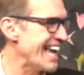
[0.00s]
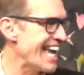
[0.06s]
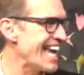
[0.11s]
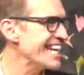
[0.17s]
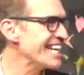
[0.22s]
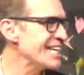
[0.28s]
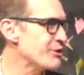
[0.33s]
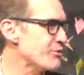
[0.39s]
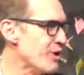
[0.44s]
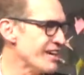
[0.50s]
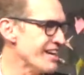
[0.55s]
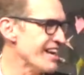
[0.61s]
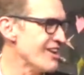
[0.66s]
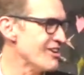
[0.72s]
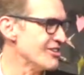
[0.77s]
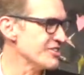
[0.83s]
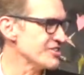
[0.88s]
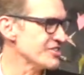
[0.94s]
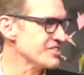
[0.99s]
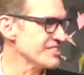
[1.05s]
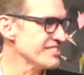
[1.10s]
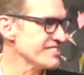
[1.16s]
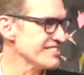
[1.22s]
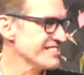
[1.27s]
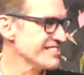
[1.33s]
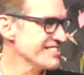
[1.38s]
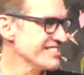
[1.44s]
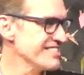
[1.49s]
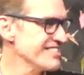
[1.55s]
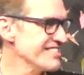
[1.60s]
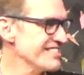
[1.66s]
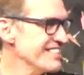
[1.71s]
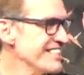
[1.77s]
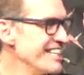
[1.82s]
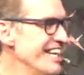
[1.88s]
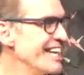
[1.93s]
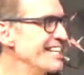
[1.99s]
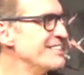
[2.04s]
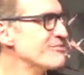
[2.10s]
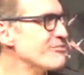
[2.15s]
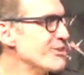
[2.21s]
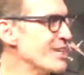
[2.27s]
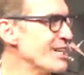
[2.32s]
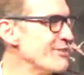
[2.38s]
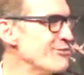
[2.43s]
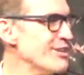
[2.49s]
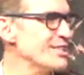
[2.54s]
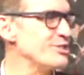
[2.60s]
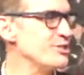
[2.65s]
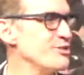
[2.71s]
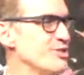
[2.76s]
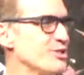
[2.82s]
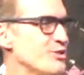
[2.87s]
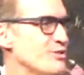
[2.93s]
anyone else. And when I went to a